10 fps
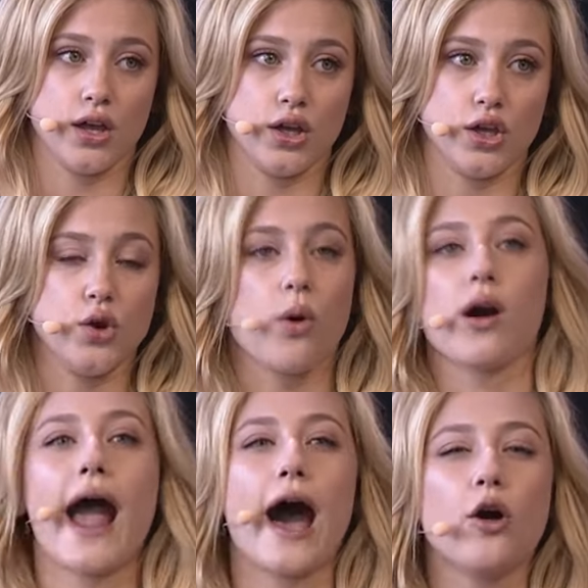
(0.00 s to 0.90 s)
You
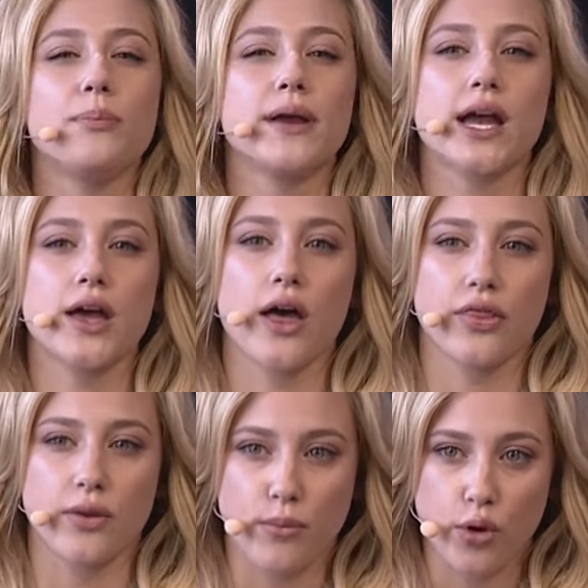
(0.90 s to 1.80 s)
are helping
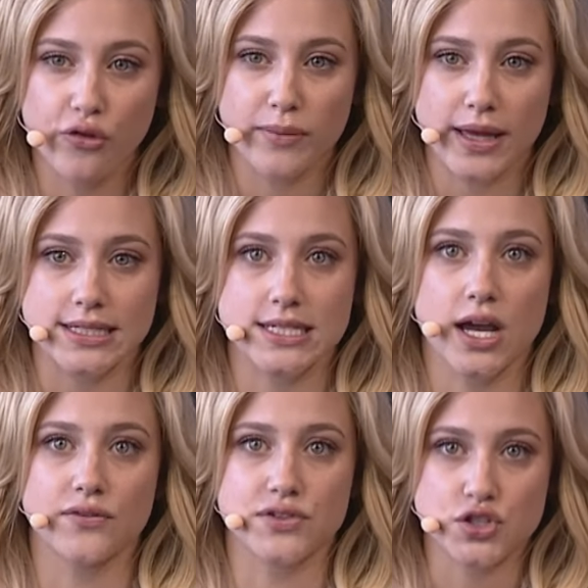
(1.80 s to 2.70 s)
the movement
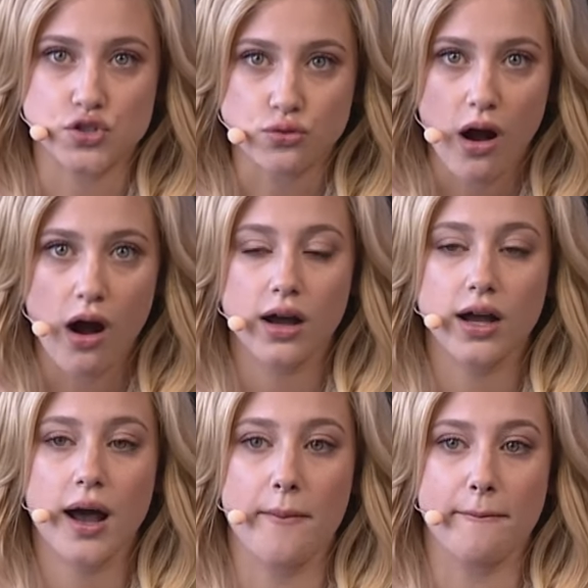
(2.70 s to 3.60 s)
of
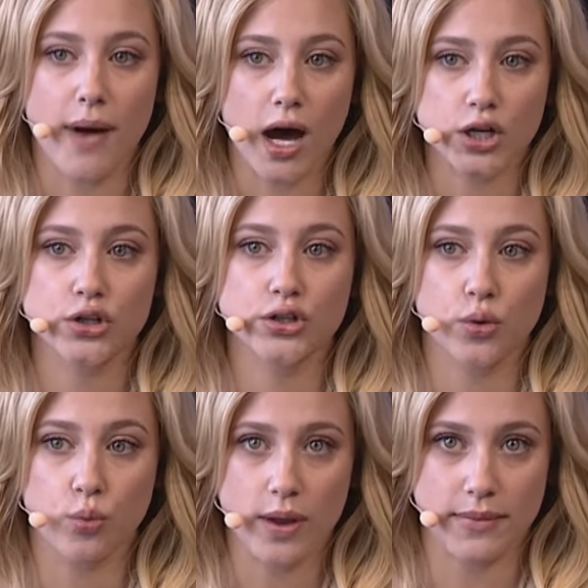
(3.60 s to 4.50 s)
strong, modern
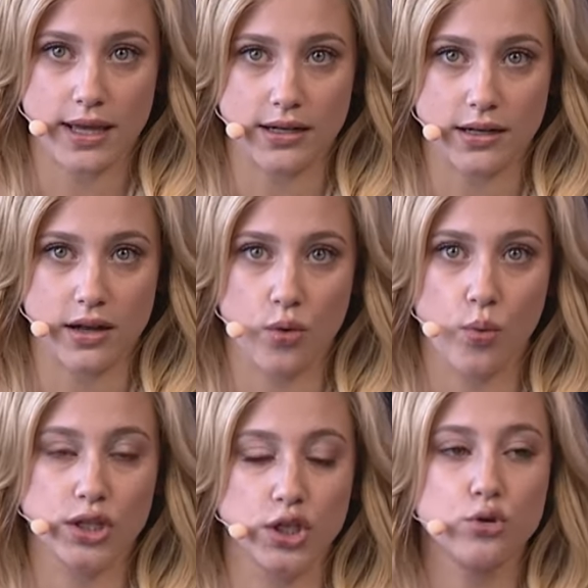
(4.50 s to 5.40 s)
women
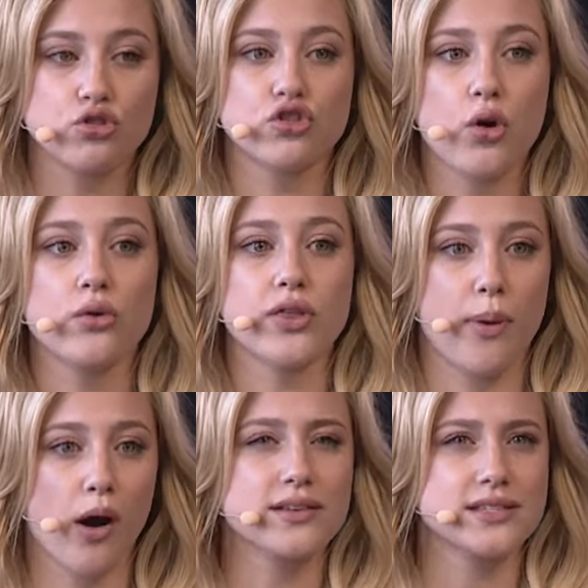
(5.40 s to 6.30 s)
when you show the
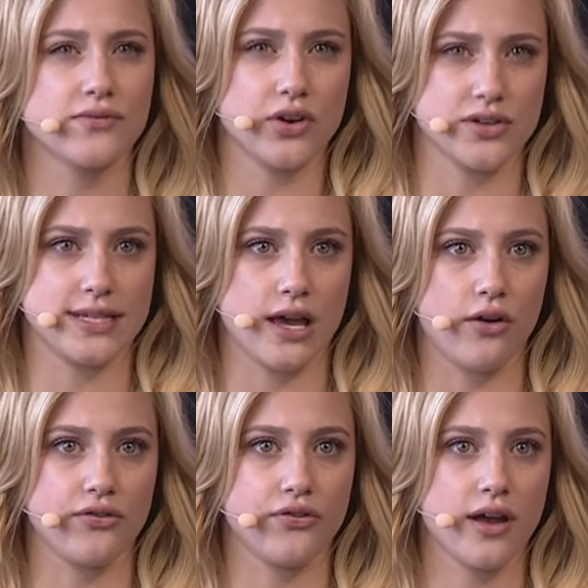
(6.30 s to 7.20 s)
parts of
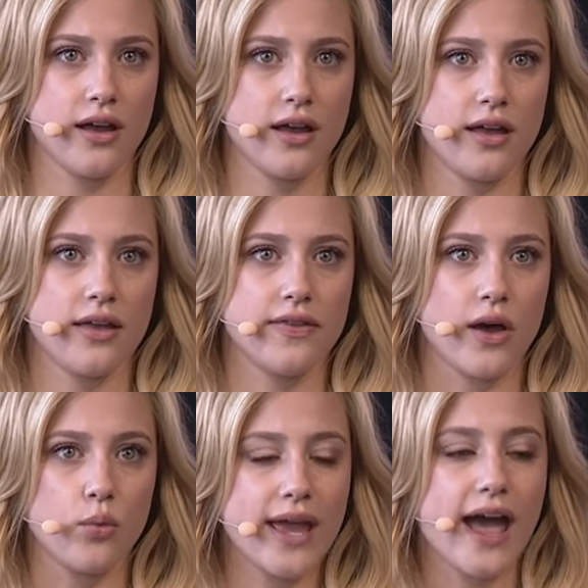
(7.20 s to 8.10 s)
yourself
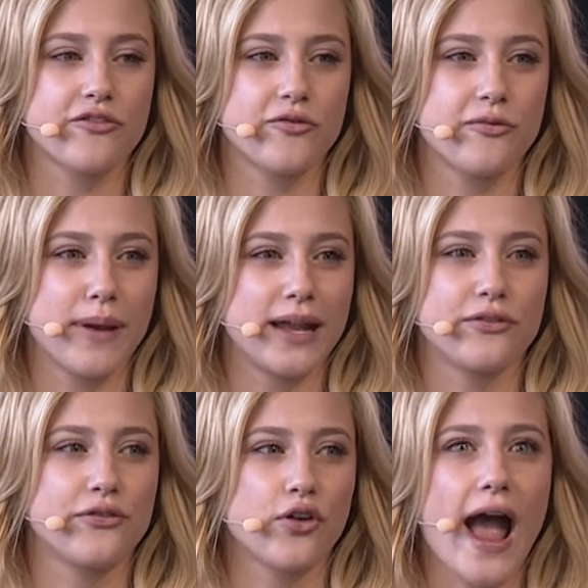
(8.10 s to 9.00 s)
that we have been
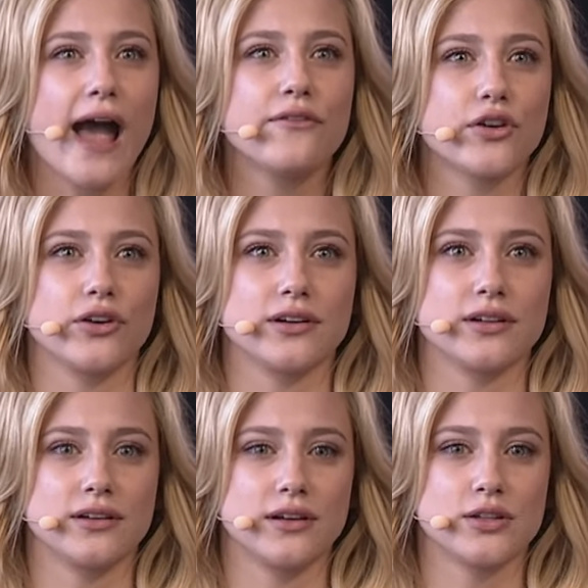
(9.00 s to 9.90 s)
forever
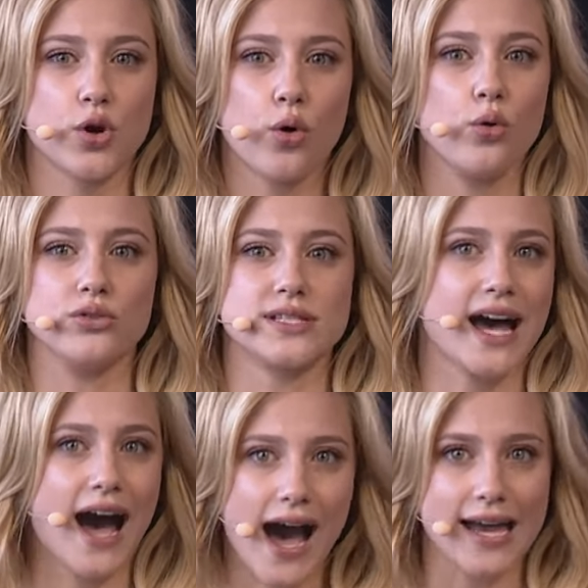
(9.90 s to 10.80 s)
told to
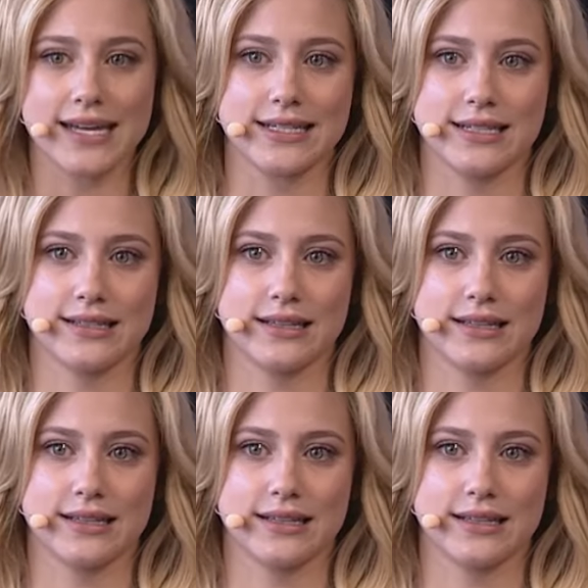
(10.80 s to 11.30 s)
hide.